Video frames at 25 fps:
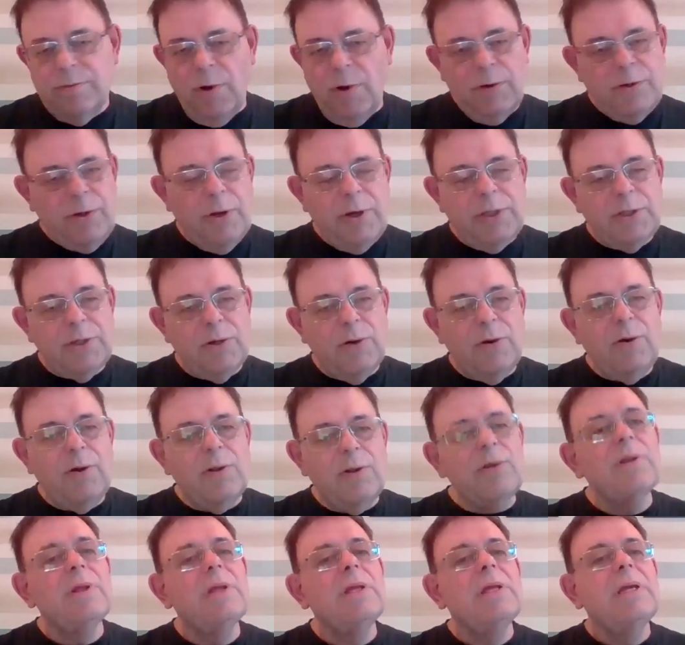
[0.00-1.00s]
none at
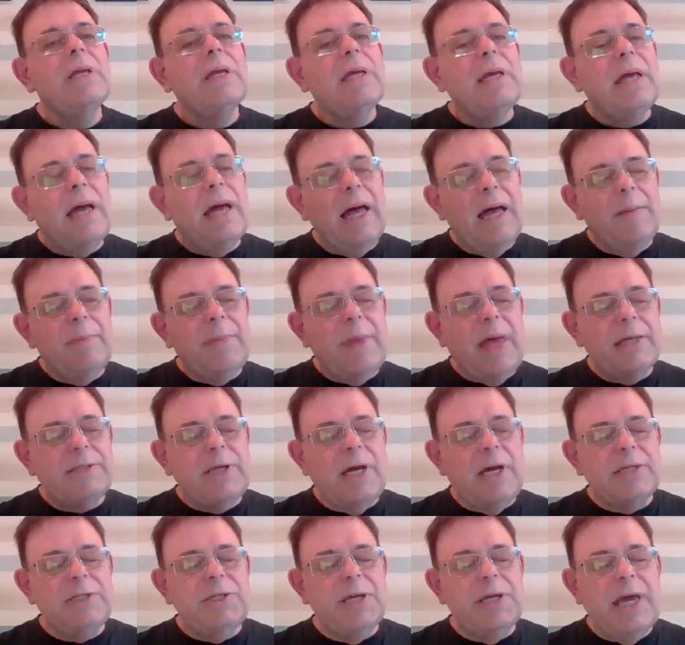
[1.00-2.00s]
all,
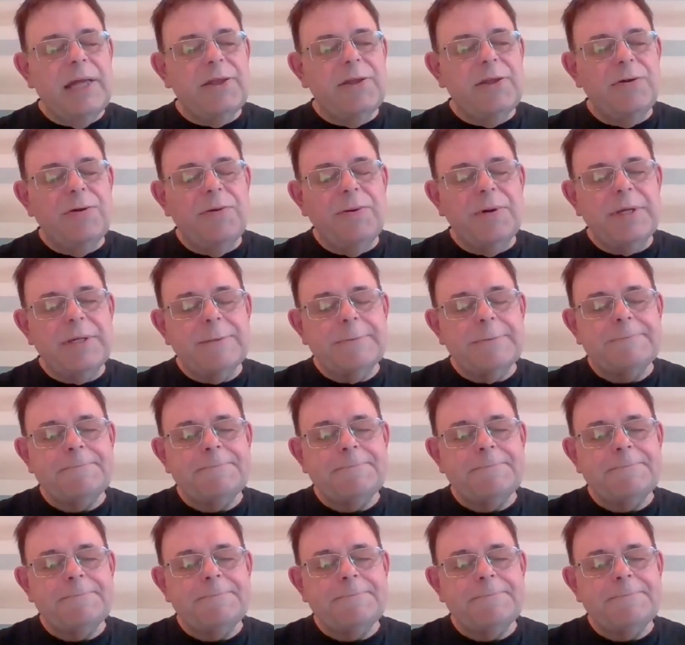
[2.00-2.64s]
as you get through it.